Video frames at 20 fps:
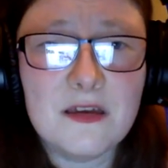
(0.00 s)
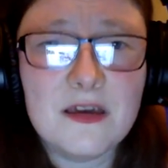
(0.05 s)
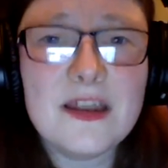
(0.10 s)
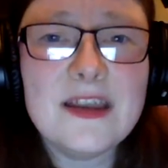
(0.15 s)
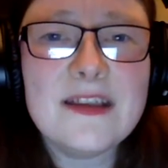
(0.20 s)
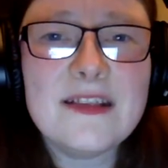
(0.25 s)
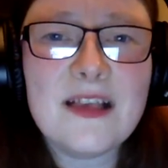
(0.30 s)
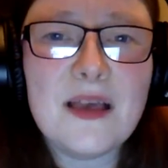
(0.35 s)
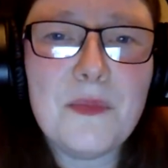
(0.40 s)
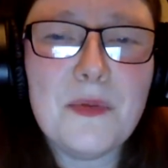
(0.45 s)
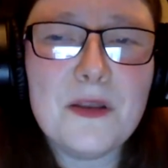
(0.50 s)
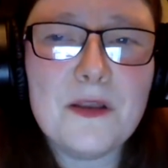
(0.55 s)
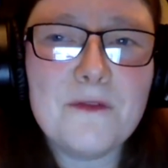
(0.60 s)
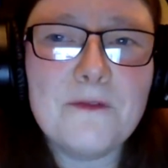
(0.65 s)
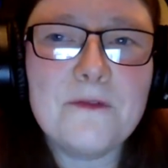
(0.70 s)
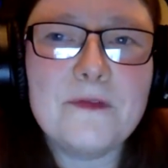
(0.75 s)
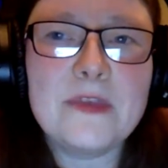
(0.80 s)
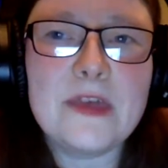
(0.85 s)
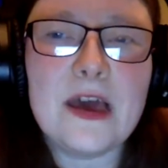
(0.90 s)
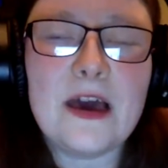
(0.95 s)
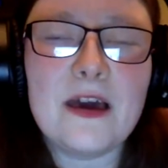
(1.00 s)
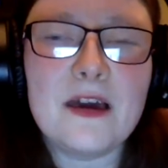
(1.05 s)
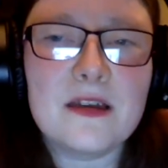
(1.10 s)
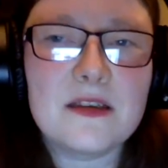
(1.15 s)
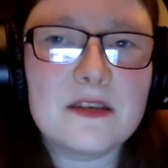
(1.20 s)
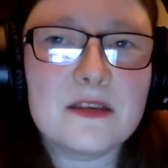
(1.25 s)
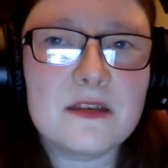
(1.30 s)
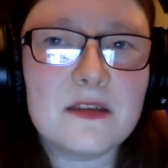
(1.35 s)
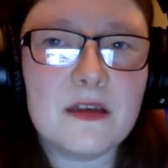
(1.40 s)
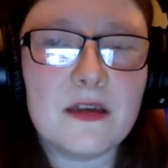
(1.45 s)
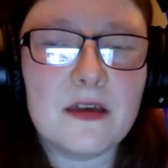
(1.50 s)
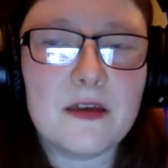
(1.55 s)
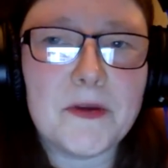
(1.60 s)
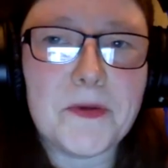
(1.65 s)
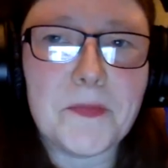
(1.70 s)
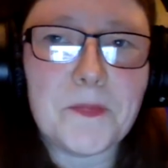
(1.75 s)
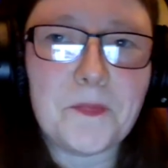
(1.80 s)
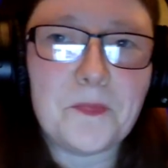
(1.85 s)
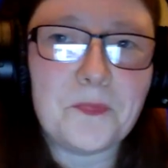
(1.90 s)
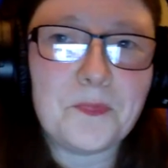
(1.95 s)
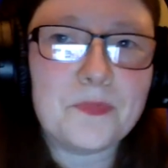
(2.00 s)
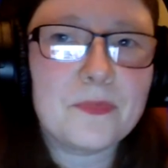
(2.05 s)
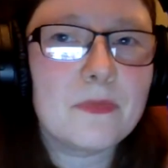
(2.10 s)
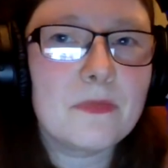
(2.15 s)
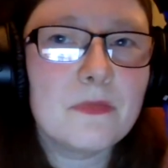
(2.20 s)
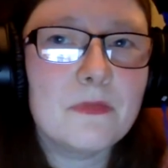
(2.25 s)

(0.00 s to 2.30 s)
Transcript: An example of that um,